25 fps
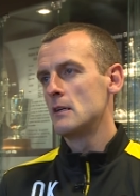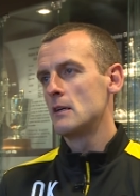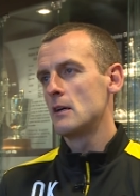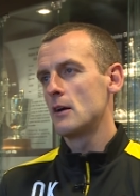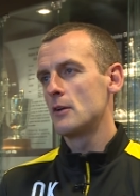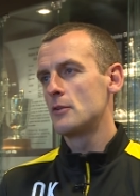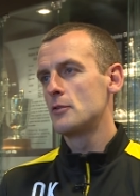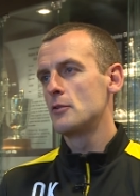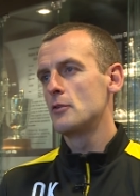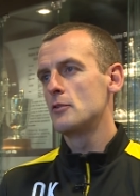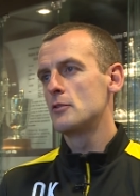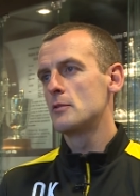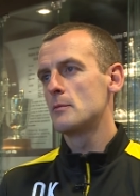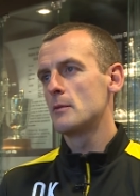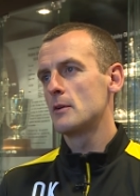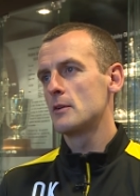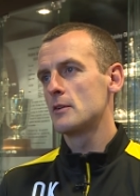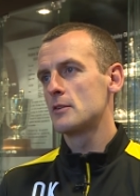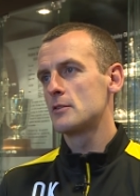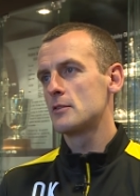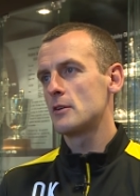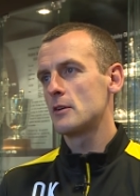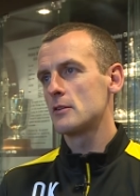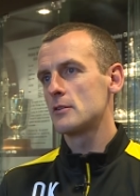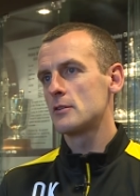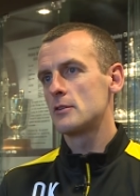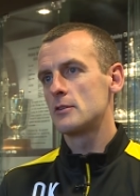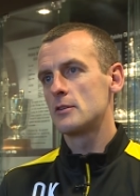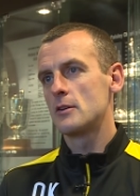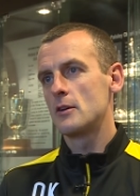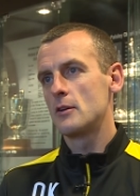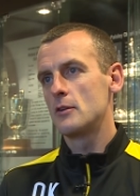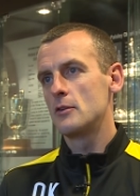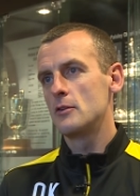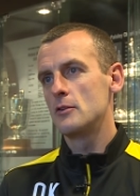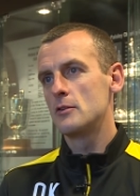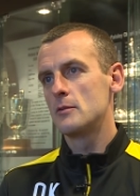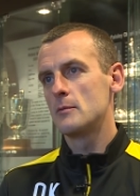a huge amount of structures and
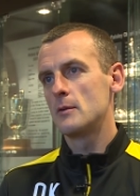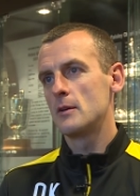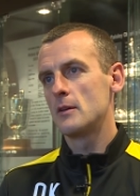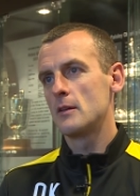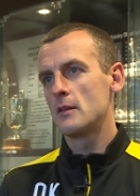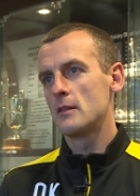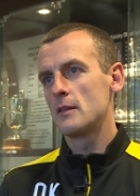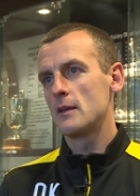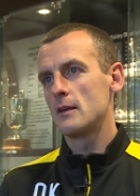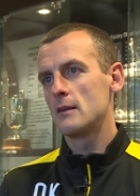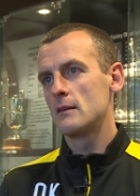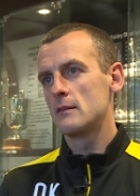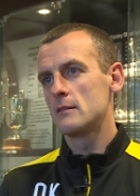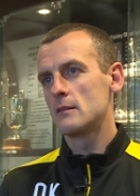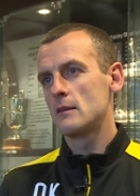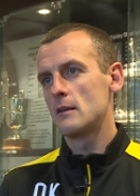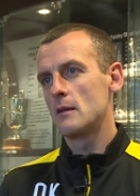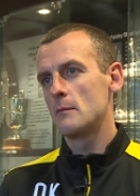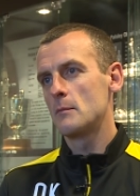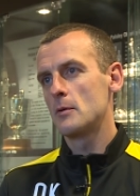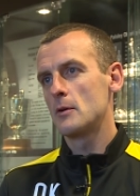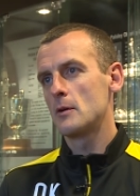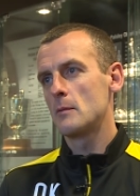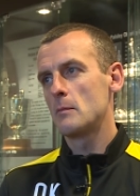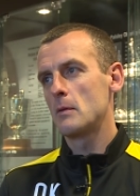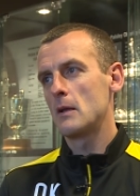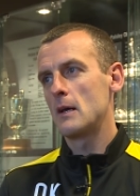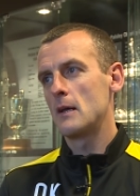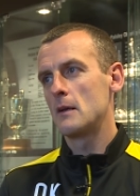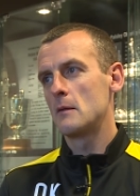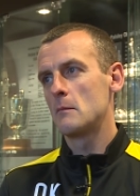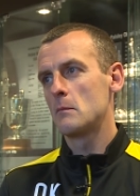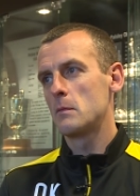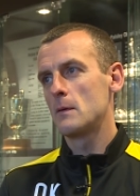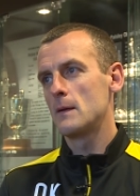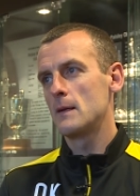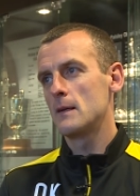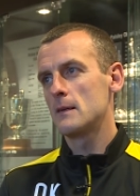a huge amount of things and put a plan
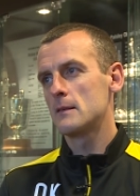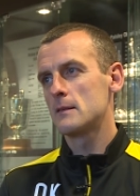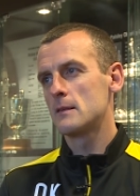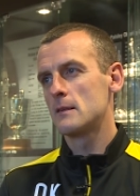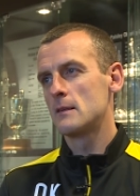in place.